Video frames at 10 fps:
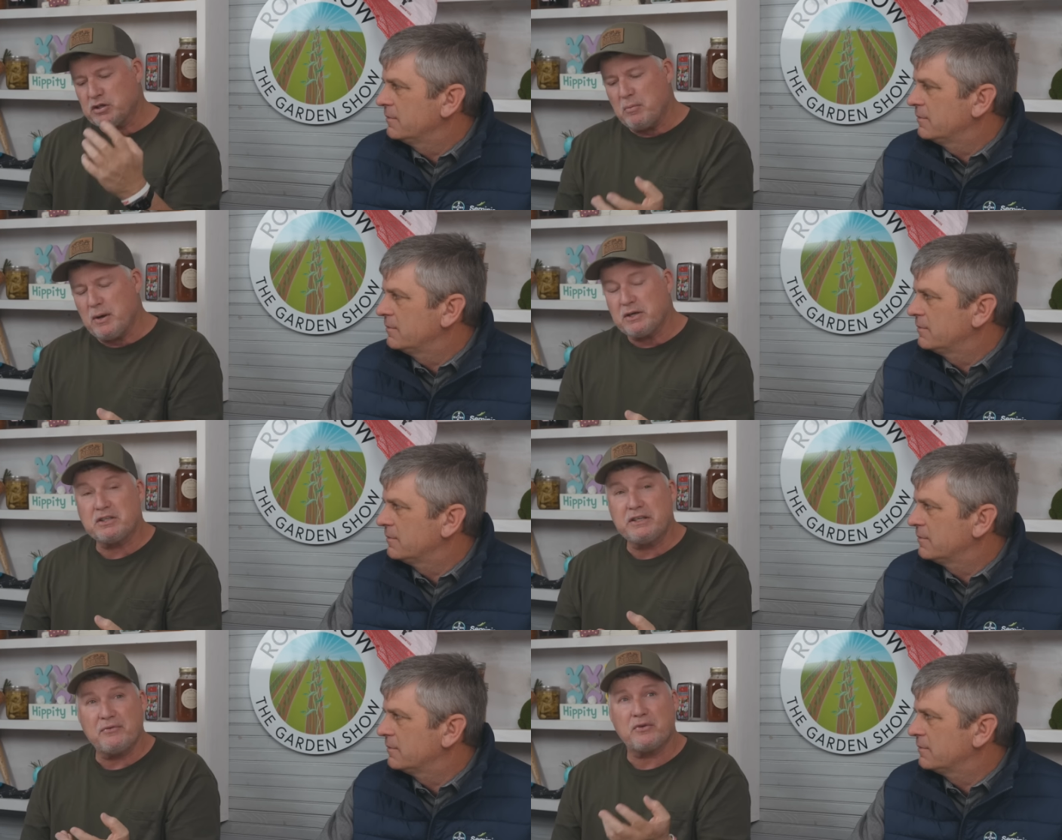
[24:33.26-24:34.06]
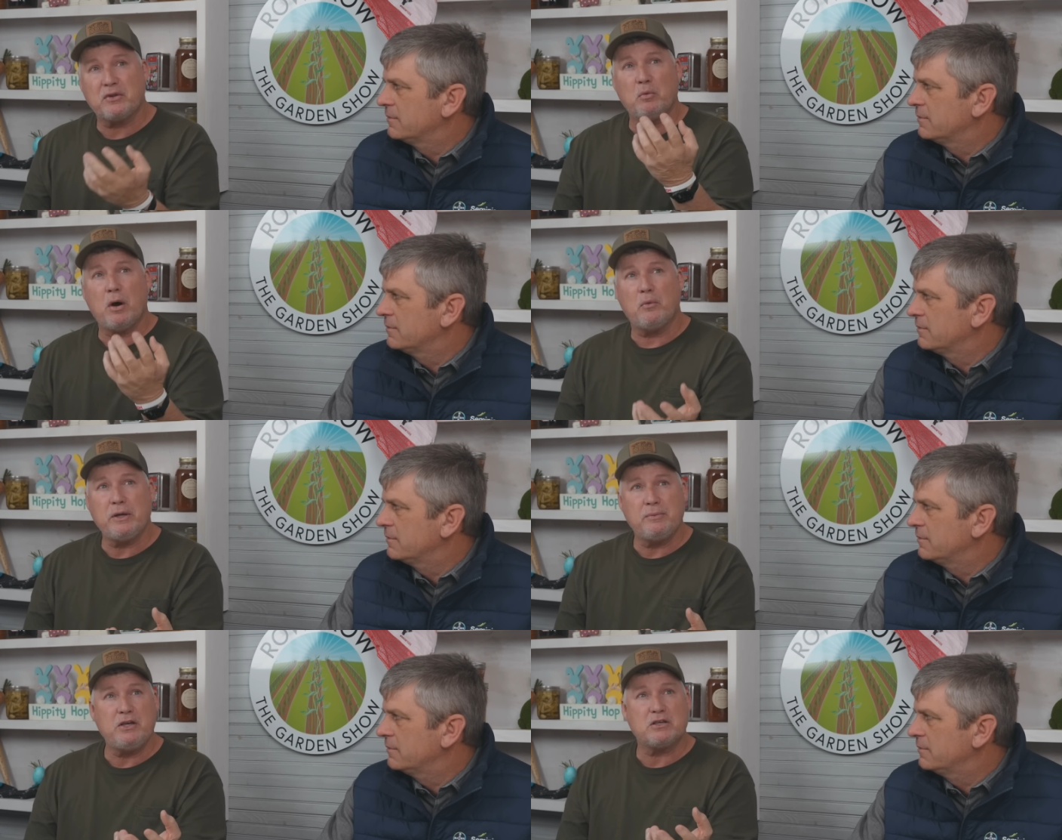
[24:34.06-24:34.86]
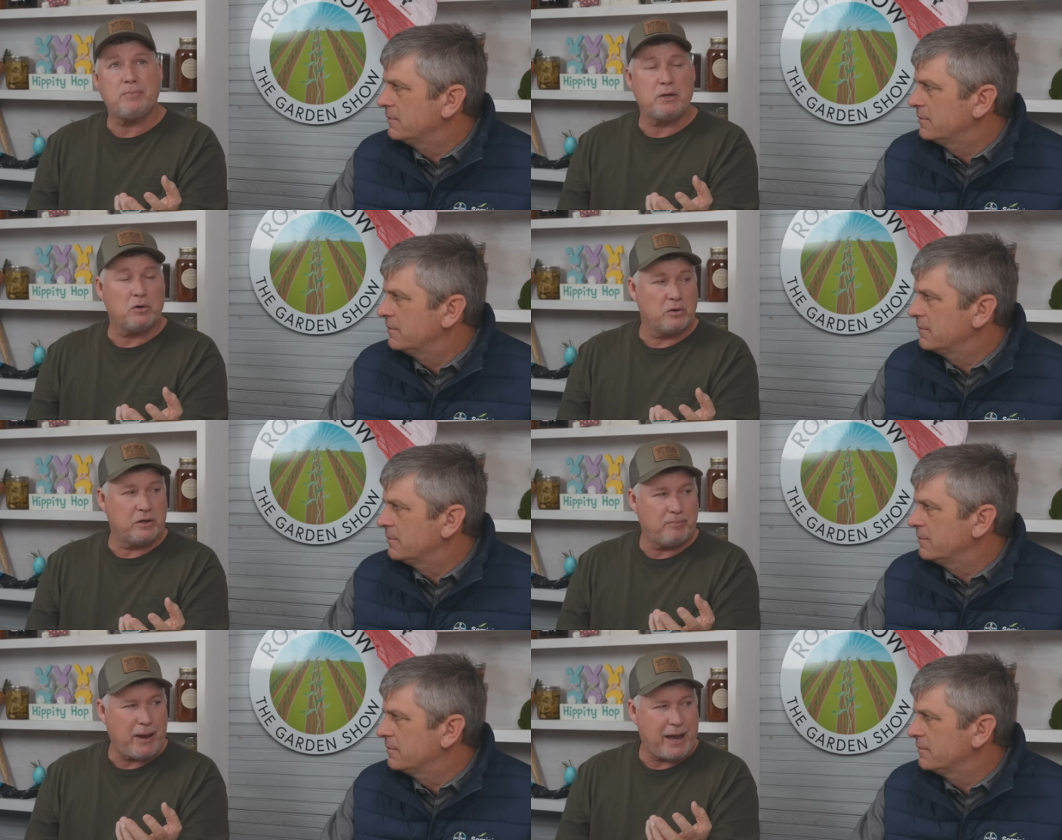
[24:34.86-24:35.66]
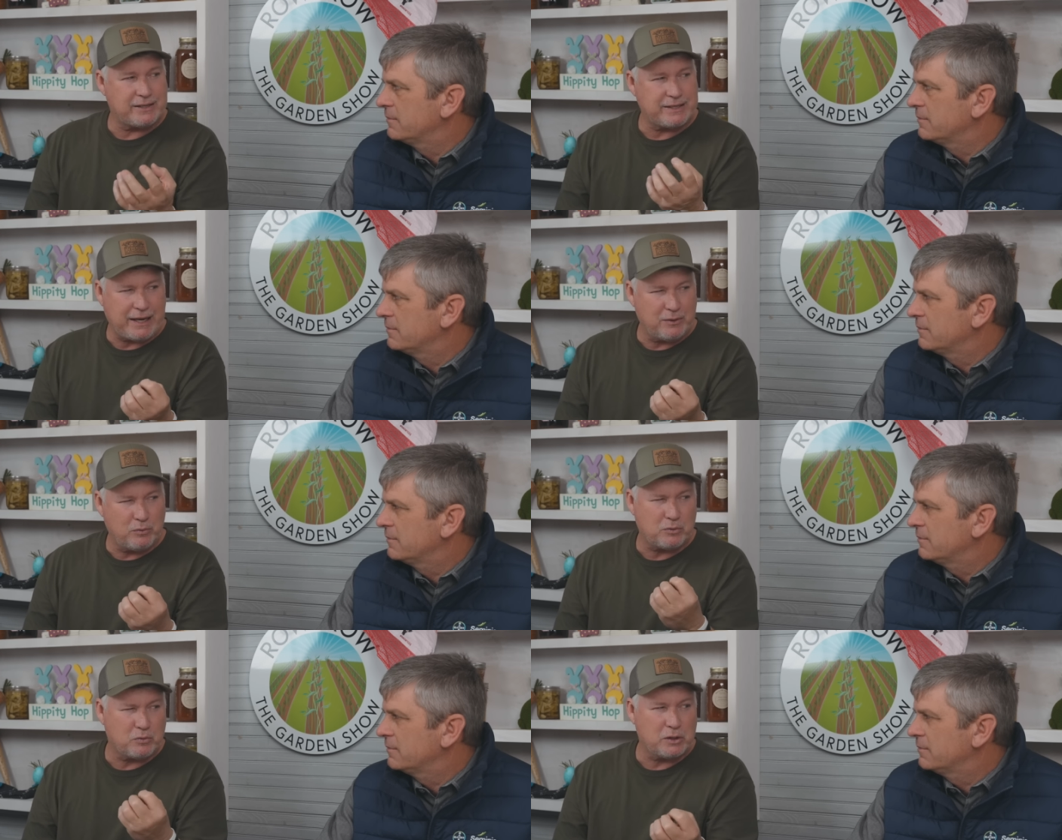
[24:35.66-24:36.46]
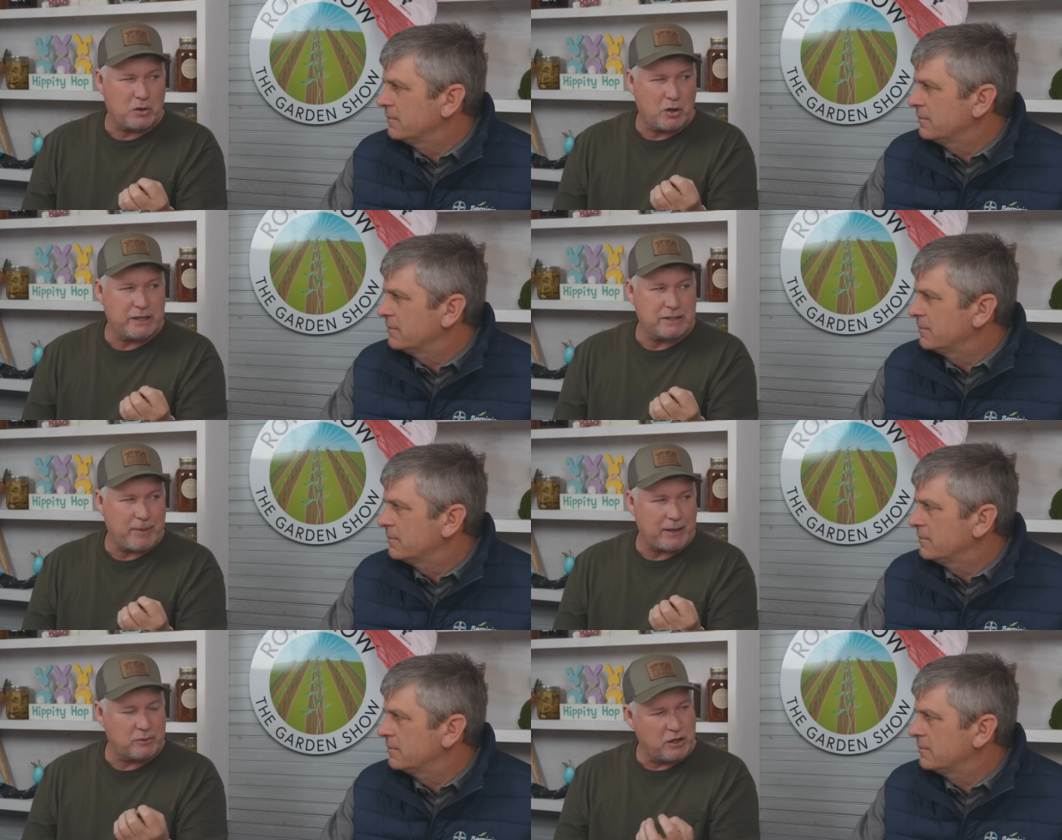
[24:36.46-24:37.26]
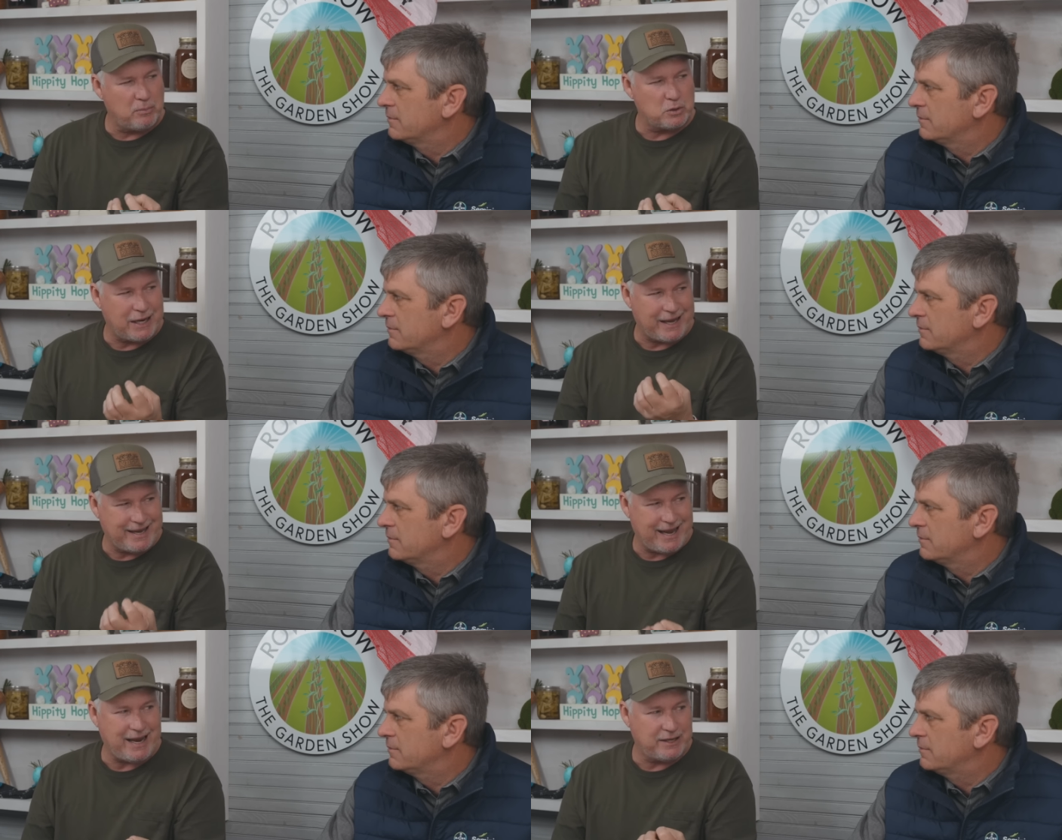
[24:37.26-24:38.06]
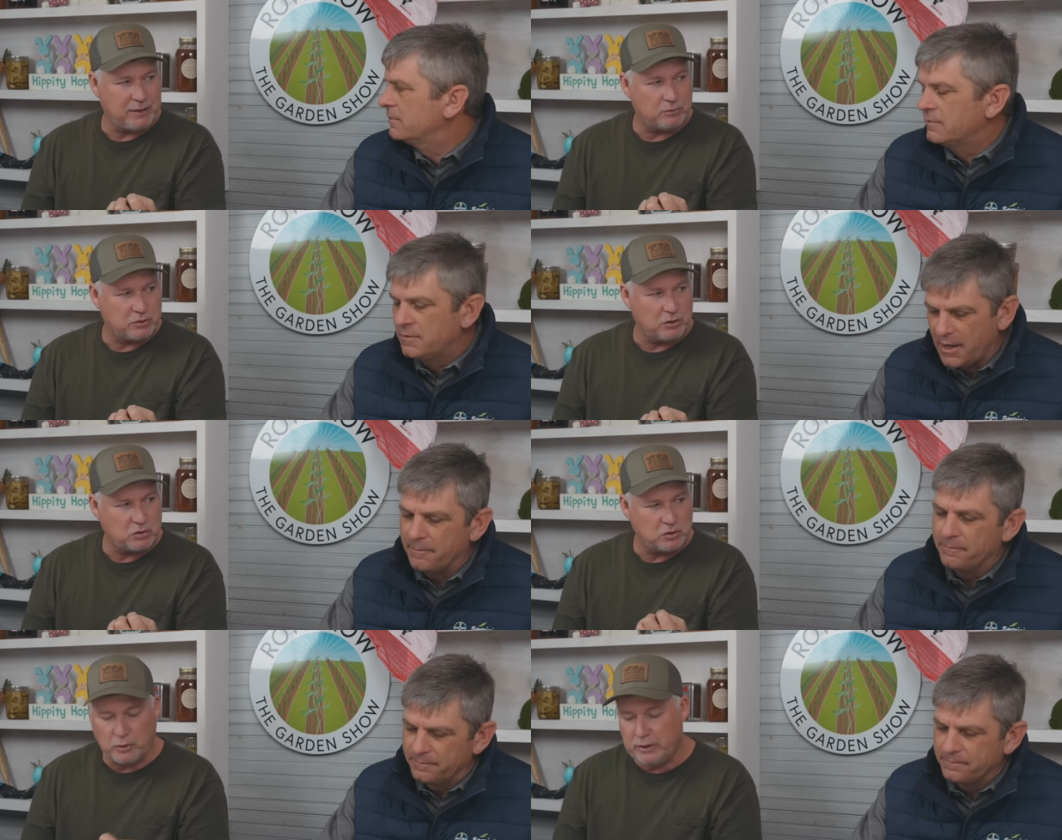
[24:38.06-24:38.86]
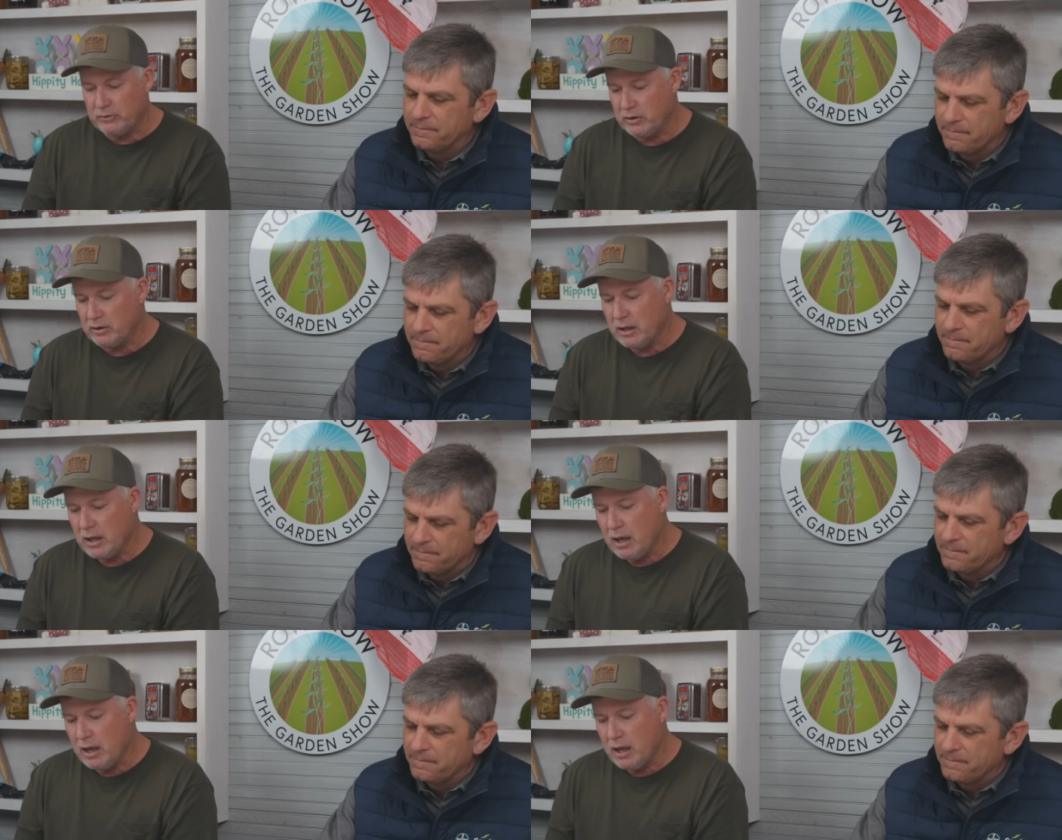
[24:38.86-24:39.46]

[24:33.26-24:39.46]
Speaker 1: so much different than what we used to be growing in the past. I didn't went real crazy about it. It was almost like candy. It was so yeah. sweet there.